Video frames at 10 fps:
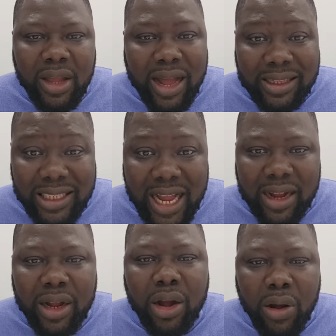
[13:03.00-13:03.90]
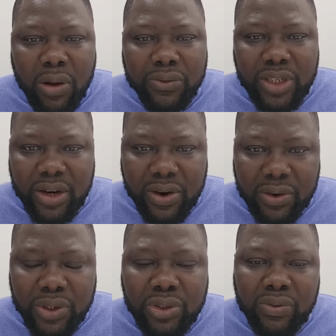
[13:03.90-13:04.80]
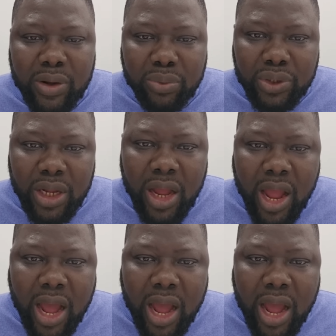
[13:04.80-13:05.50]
attack of General Christopher Musa,